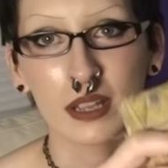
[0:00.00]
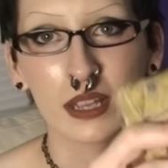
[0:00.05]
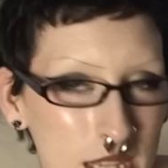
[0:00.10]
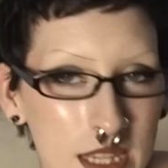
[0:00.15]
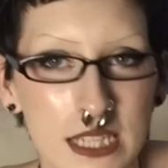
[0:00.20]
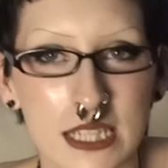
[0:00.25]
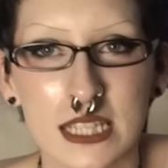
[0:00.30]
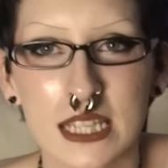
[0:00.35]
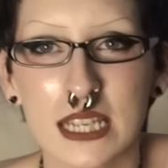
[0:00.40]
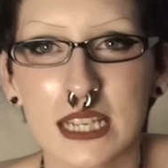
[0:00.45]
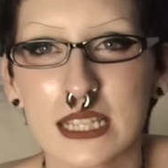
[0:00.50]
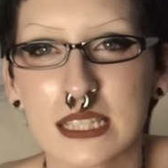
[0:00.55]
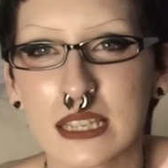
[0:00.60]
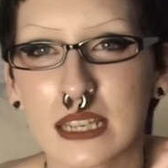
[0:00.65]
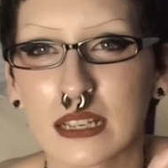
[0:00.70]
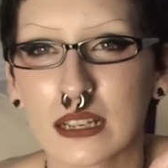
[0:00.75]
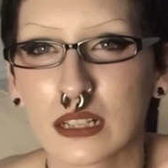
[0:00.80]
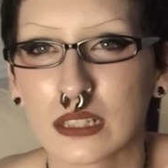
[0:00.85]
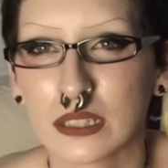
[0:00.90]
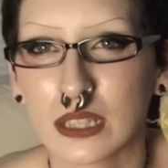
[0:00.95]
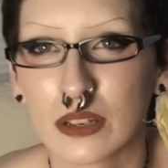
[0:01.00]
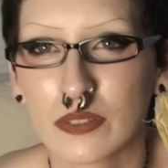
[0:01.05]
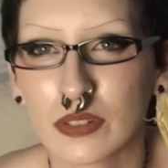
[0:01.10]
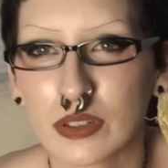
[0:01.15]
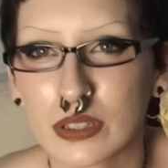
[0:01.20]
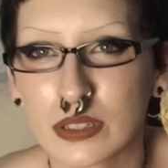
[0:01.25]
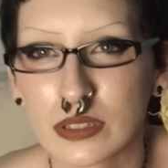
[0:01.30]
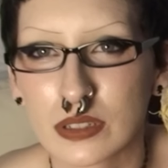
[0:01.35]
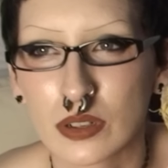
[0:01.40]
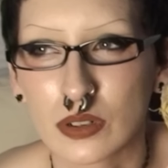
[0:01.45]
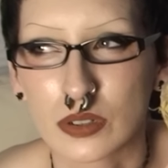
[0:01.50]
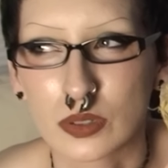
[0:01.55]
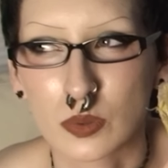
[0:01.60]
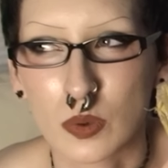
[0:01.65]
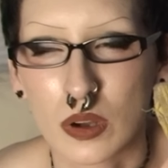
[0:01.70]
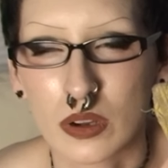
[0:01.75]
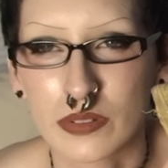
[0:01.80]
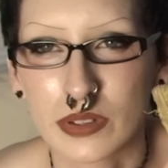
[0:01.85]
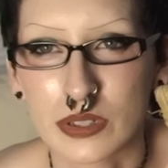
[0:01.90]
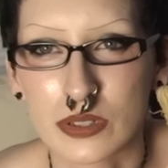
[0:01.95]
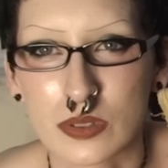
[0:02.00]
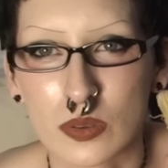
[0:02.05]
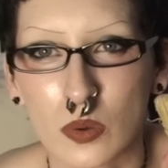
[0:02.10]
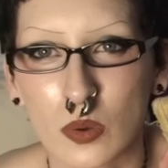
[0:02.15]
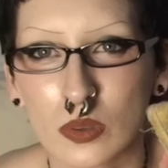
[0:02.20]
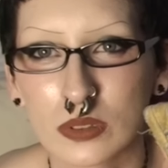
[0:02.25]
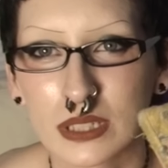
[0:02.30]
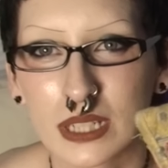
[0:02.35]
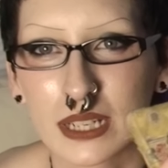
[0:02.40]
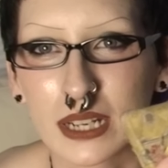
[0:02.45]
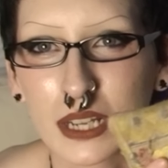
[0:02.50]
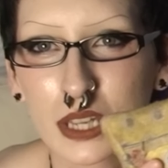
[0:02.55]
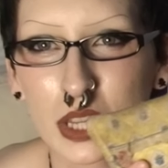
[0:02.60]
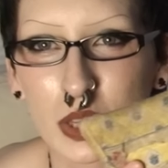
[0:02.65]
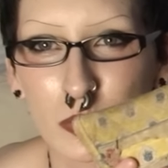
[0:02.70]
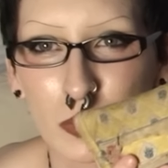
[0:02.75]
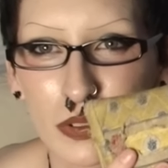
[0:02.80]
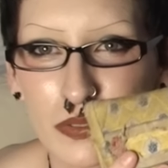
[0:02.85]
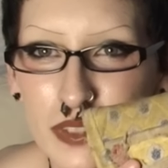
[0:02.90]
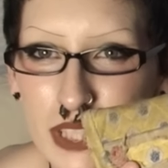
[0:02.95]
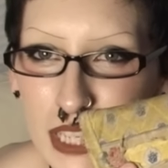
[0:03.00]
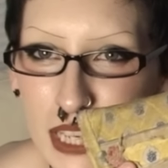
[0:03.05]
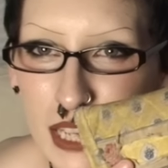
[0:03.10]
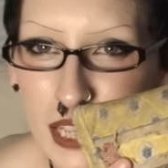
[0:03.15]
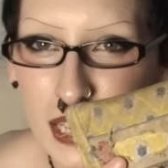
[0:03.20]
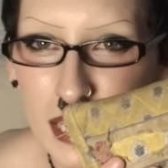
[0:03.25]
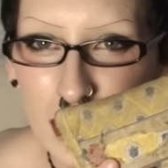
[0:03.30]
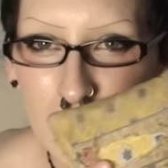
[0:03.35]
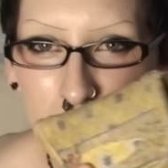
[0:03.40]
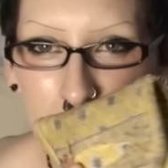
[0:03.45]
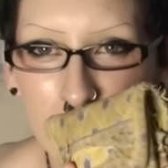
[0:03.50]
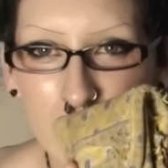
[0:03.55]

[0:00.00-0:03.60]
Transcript: This thing is like 11 or 12 years old and I thrifted it.